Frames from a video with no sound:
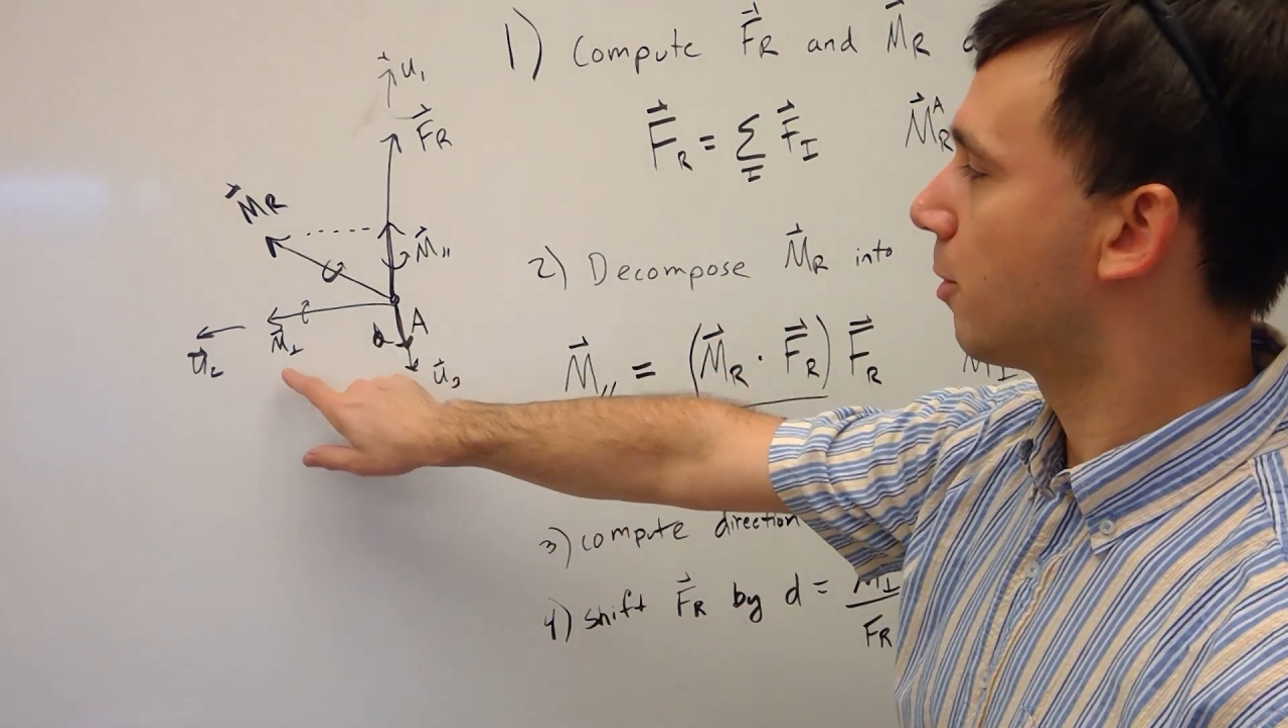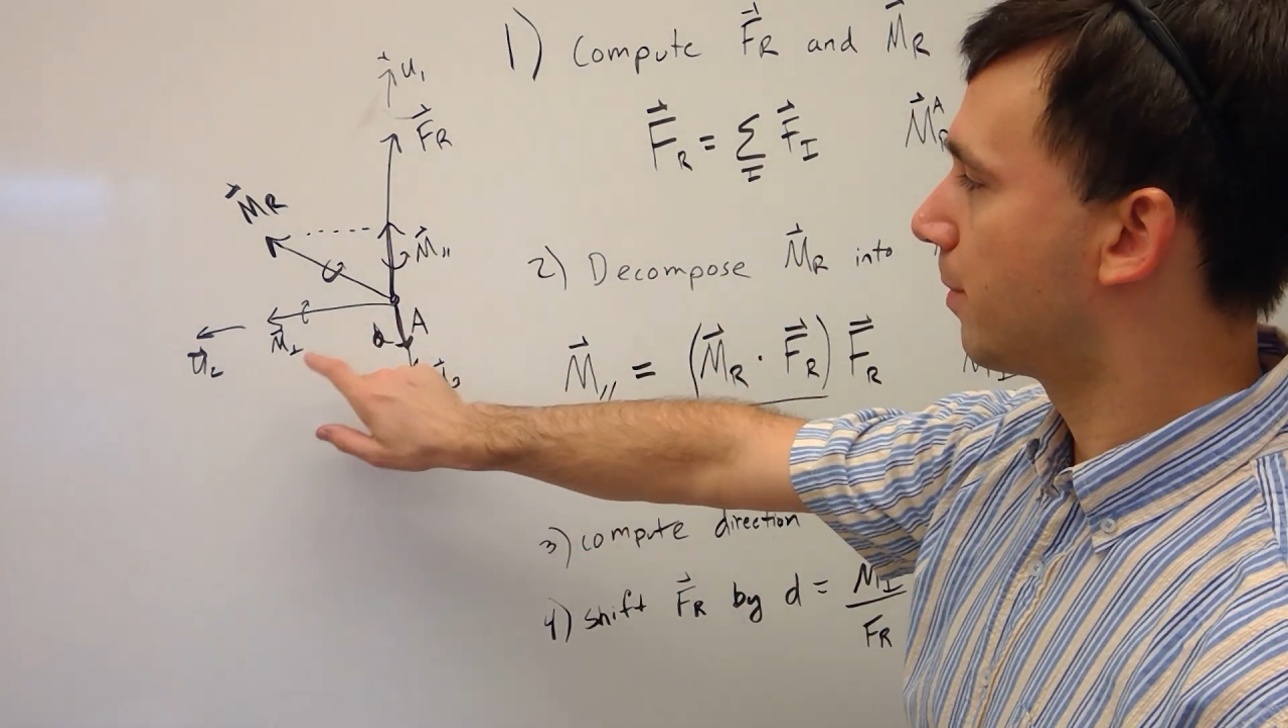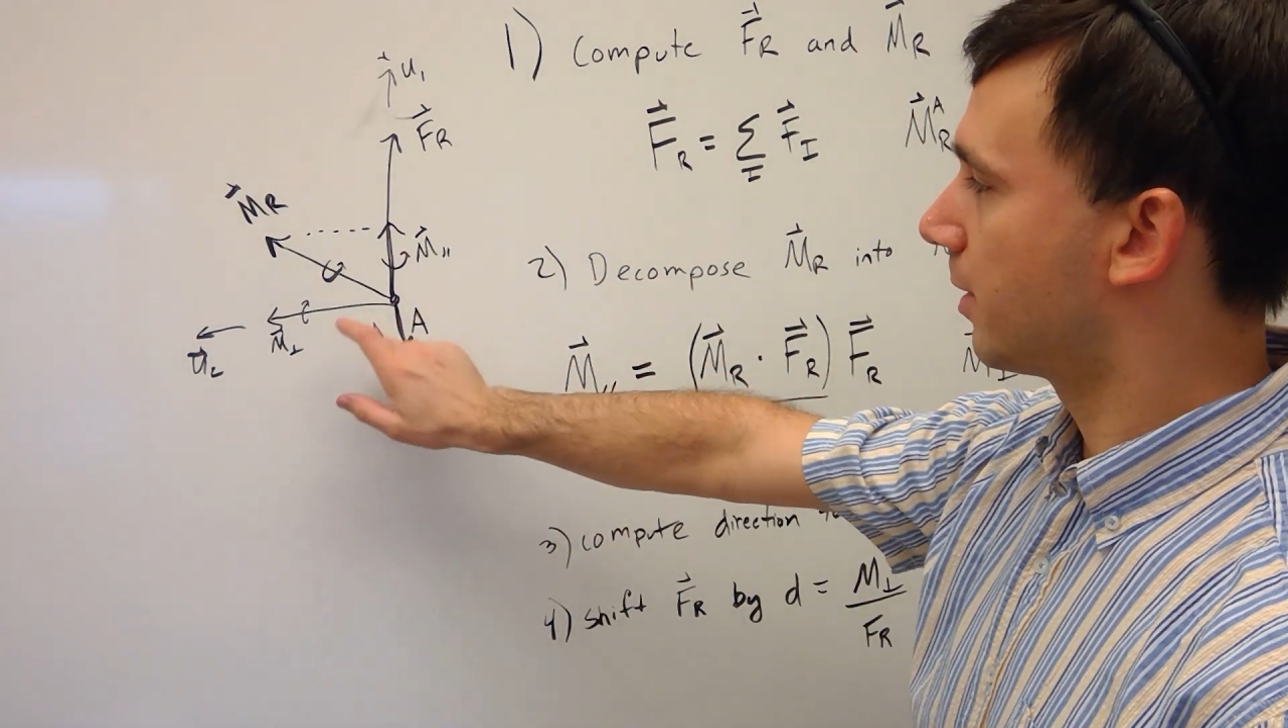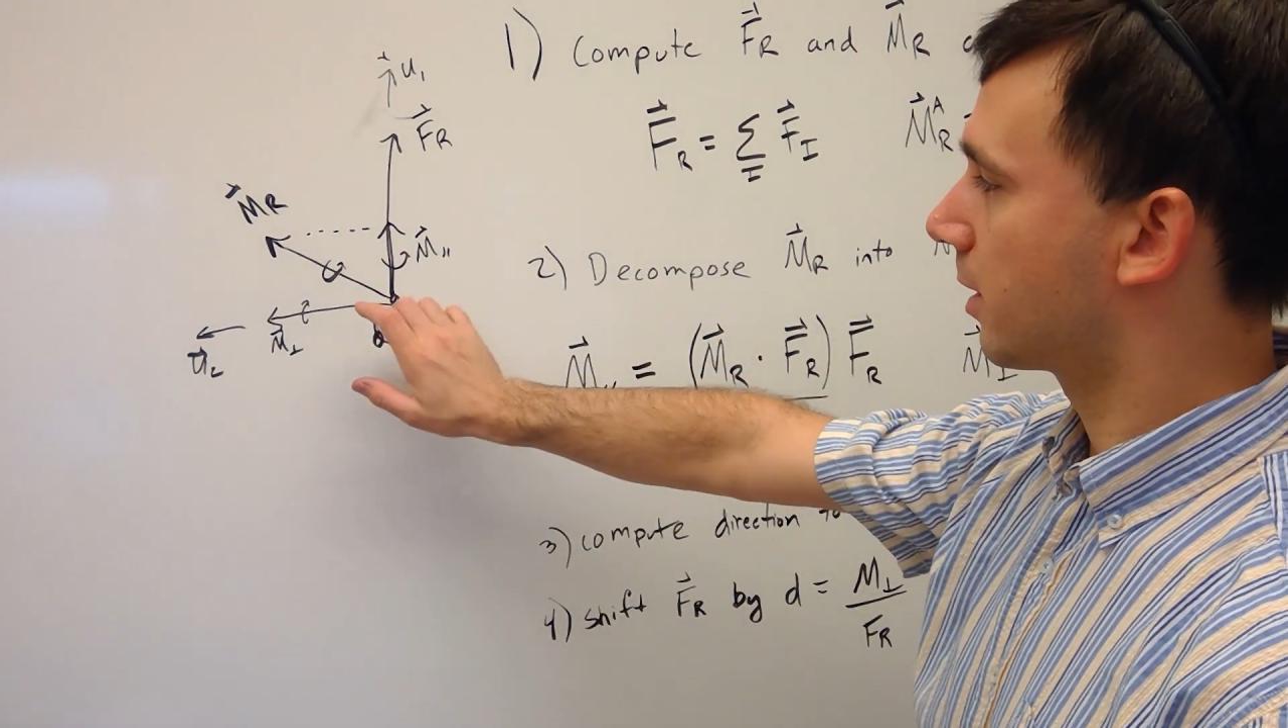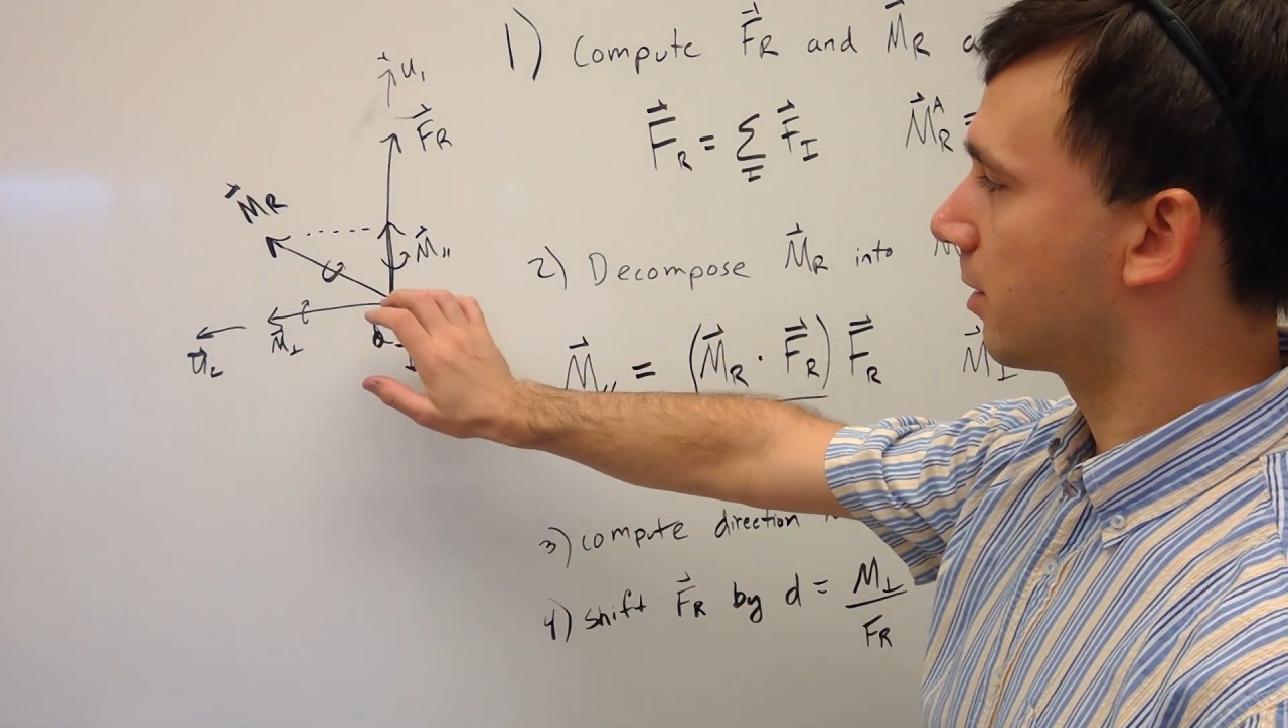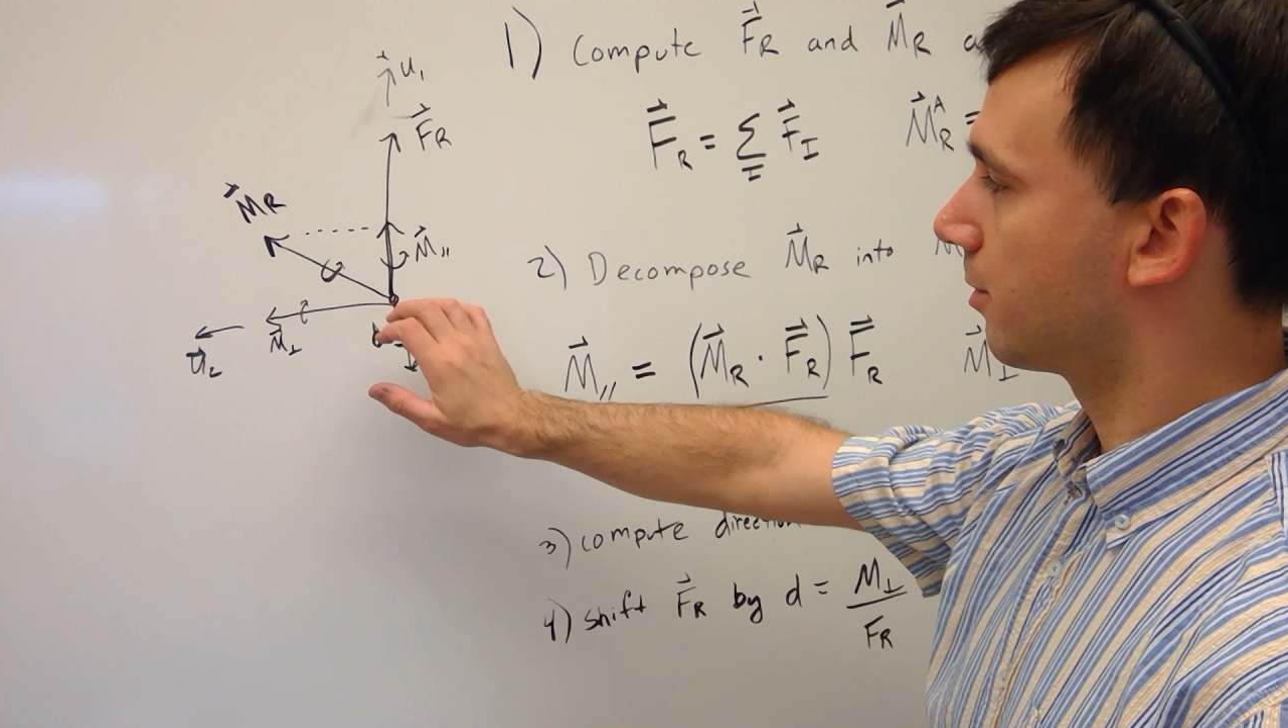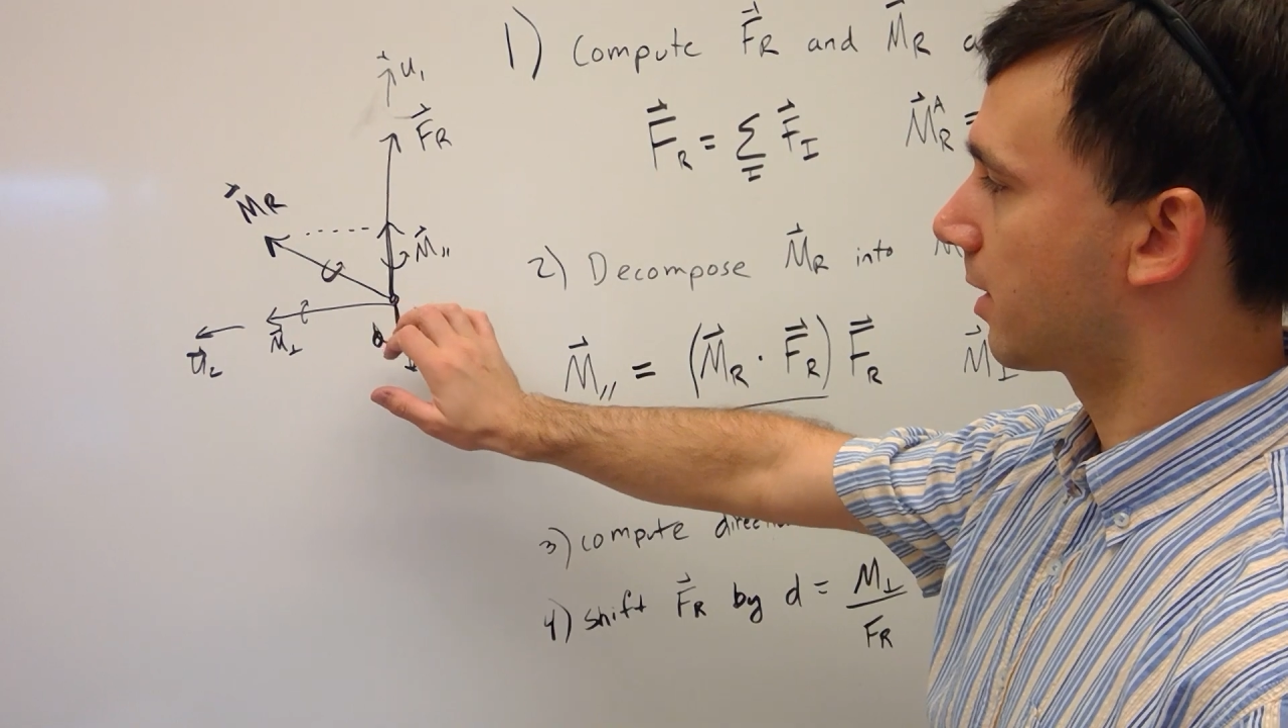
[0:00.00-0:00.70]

perpendicular